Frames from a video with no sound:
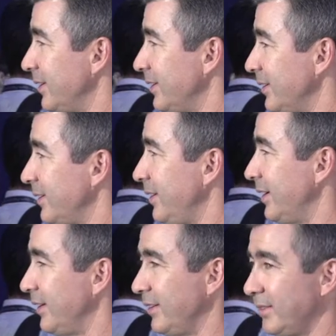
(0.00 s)

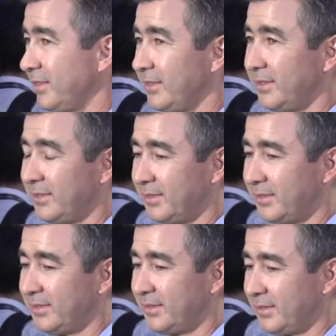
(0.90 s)

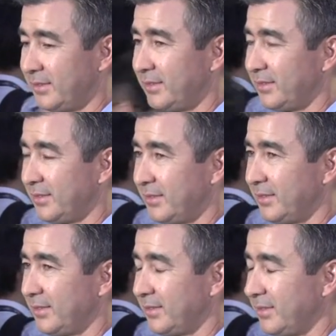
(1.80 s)

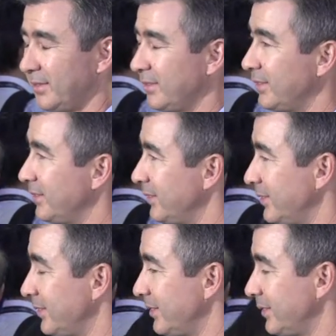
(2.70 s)

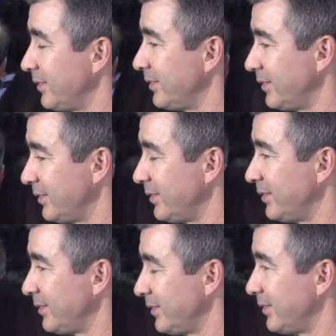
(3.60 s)

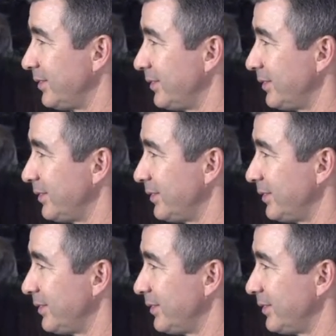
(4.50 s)
(silent)